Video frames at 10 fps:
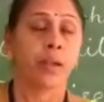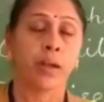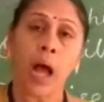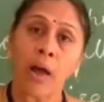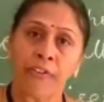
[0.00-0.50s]

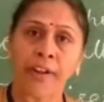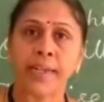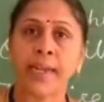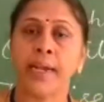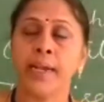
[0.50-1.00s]

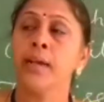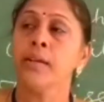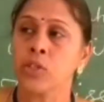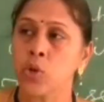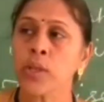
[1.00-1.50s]

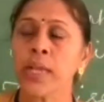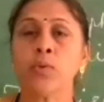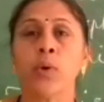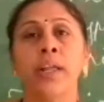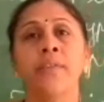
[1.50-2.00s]
affected. So
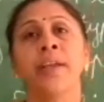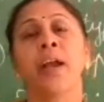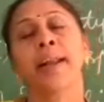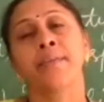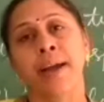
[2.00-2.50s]
that only we
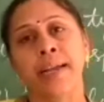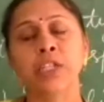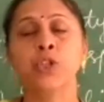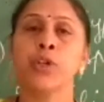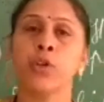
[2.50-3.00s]
are
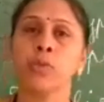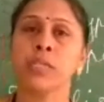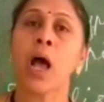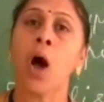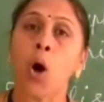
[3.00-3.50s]
advised to use
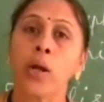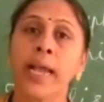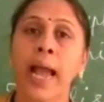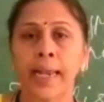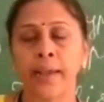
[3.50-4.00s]
the
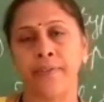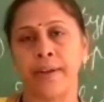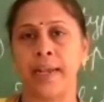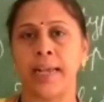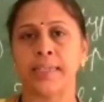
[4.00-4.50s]
organic
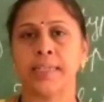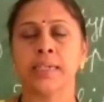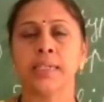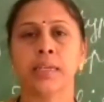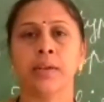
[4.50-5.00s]

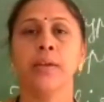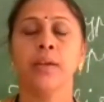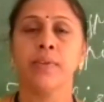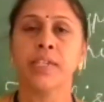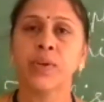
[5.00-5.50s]
fertilizers,
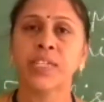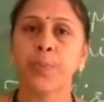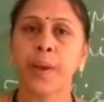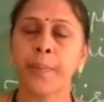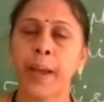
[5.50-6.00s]
which was
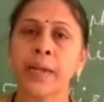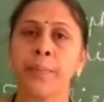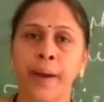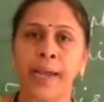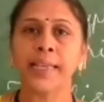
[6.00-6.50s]

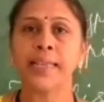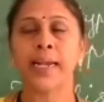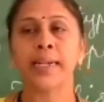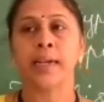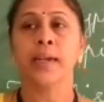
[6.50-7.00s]
prepared by
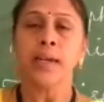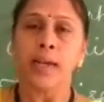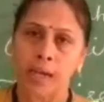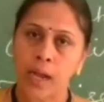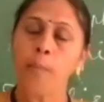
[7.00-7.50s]

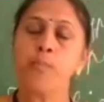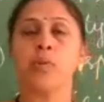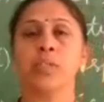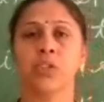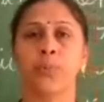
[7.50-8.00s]
that
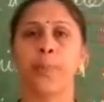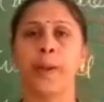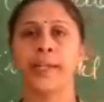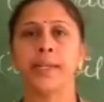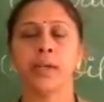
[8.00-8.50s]
compost
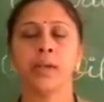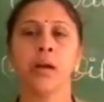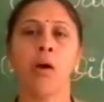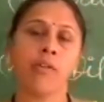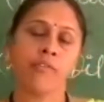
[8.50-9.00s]
pit,
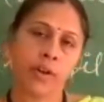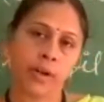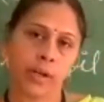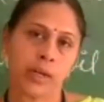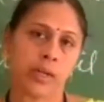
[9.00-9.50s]
or for
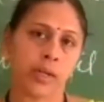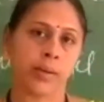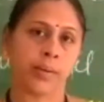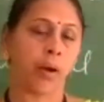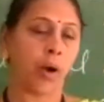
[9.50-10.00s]

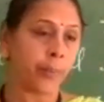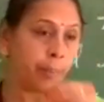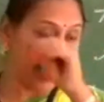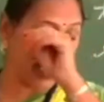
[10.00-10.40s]
or by